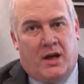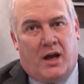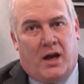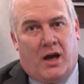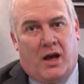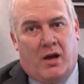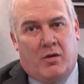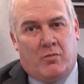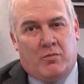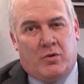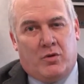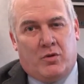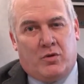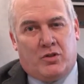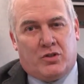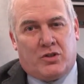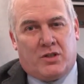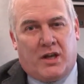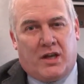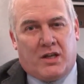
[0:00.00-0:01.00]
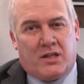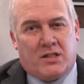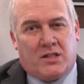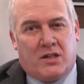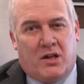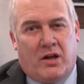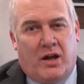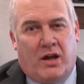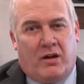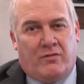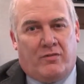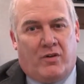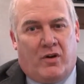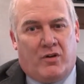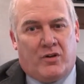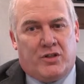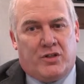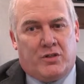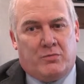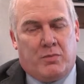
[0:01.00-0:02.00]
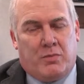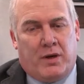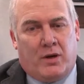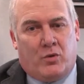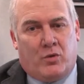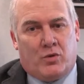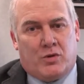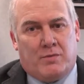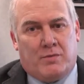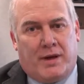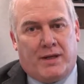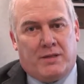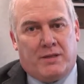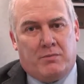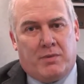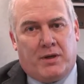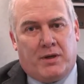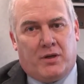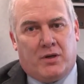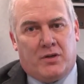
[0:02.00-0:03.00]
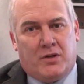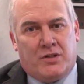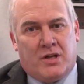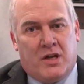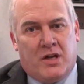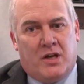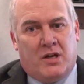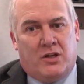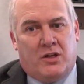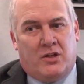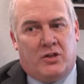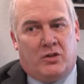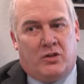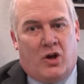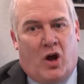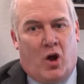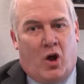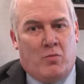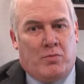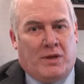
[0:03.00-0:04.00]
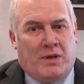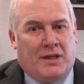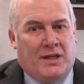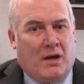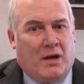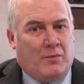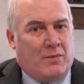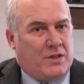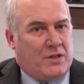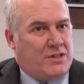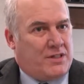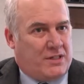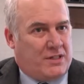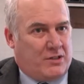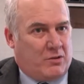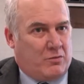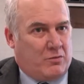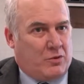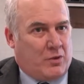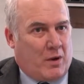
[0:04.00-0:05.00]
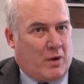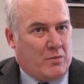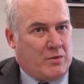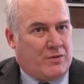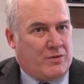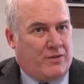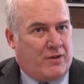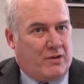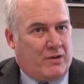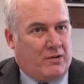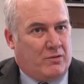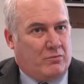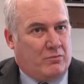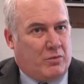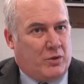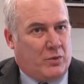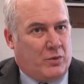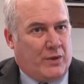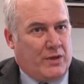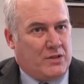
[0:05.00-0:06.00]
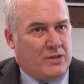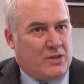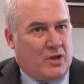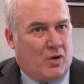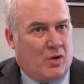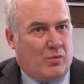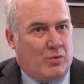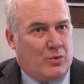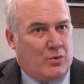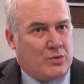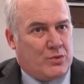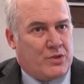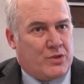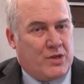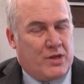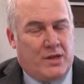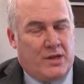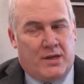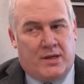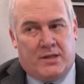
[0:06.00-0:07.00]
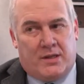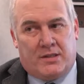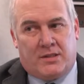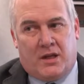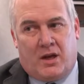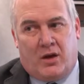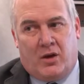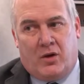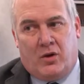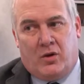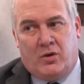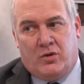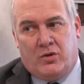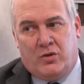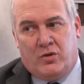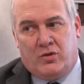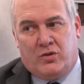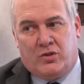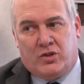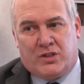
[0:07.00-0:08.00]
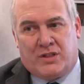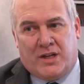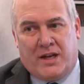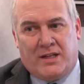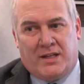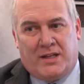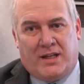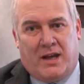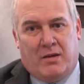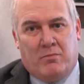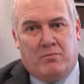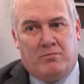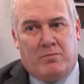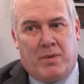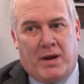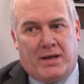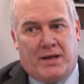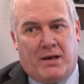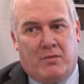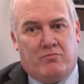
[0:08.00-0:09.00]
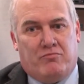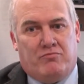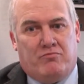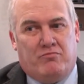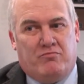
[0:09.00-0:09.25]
you just get a slight advantage being automated because you're not opening up the system to atmosphere between samples. So you just tend to get better